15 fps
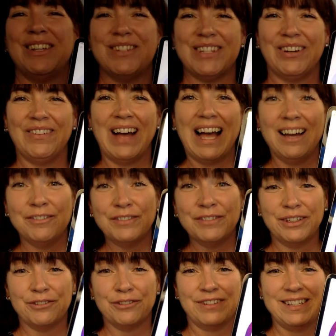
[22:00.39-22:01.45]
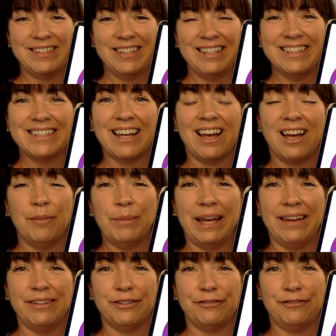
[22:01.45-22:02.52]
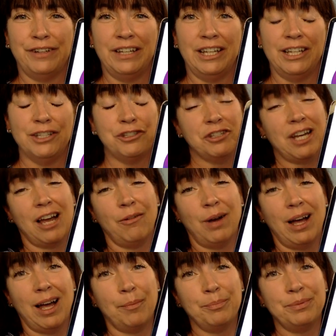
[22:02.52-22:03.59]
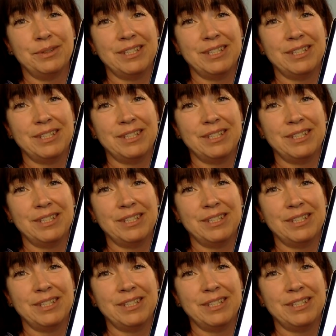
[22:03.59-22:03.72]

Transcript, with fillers: So after the resting time has finished, our app